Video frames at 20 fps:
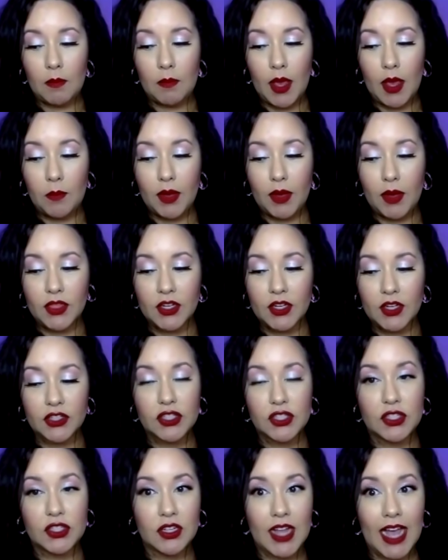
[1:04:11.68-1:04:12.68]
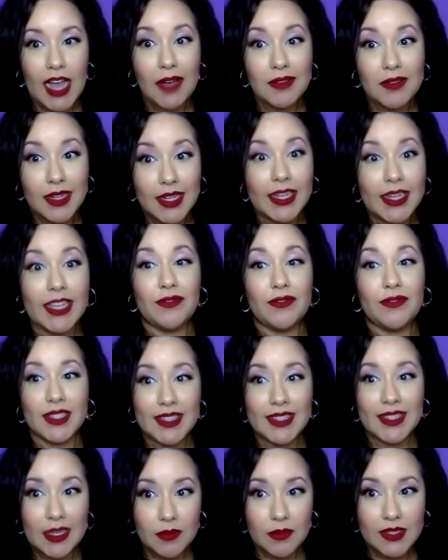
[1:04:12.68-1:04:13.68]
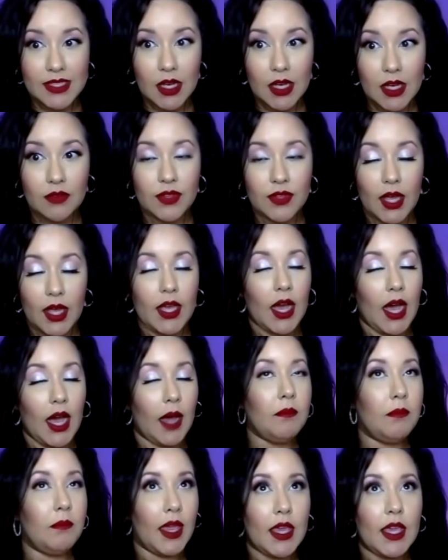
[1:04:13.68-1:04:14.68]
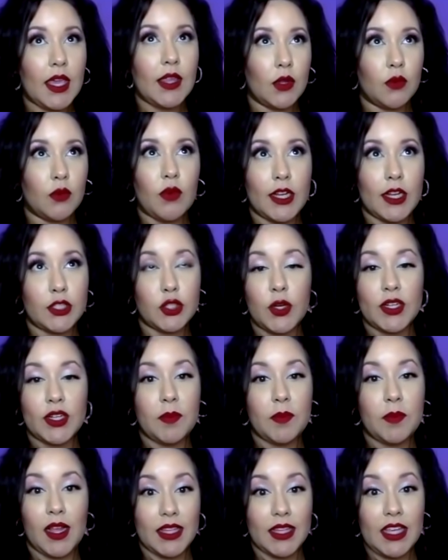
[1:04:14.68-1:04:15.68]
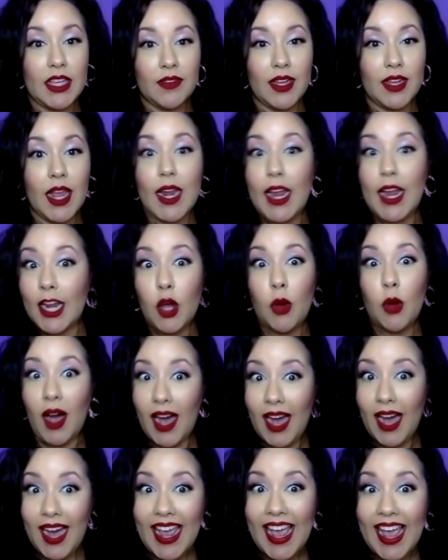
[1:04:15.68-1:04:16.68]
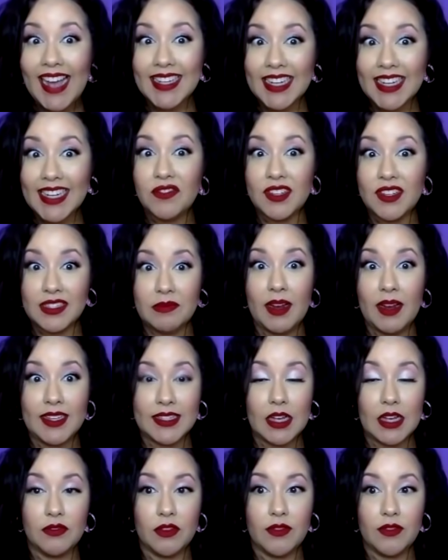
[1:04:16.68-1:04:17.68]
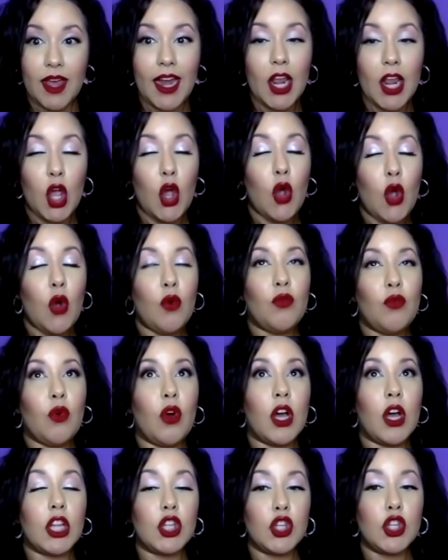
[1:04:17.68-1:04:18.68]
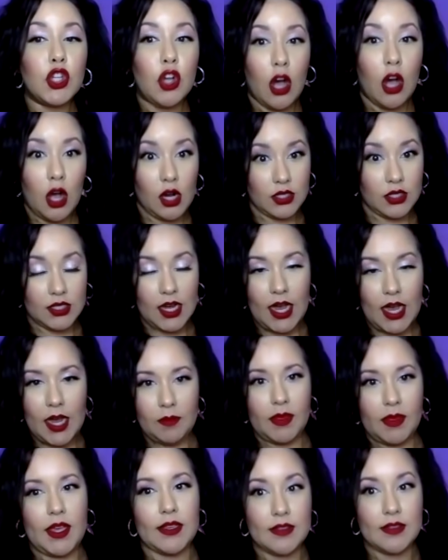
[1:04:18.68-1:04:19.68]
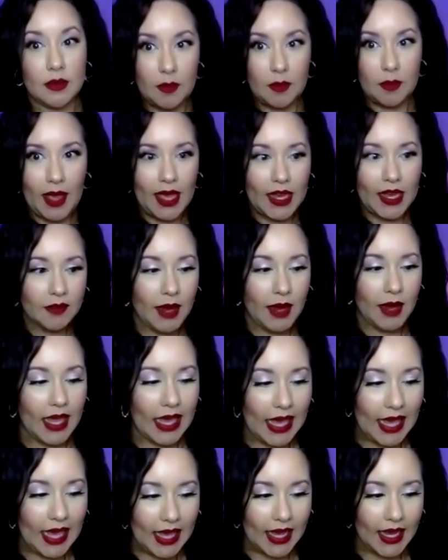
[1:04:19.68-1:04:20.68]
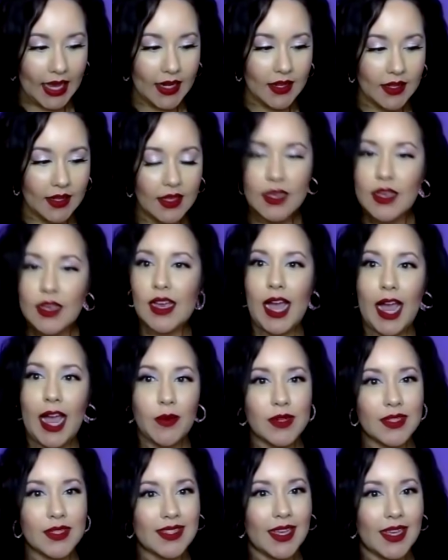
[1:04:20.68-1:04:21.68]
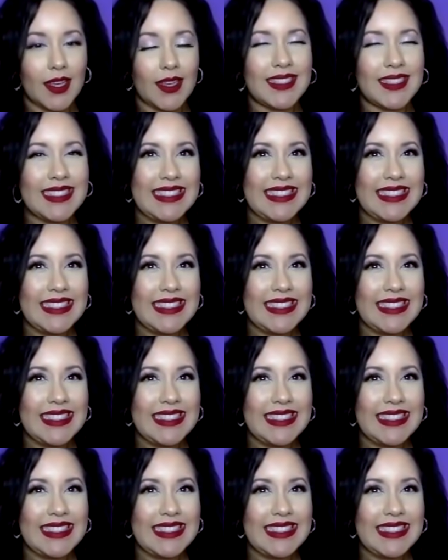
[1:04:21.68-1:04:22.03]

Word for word: but they're still having to convince themselves I'm making the right choice by leaving. And I know I had to convince myself of that for a long time, because in the back of my head, I was like,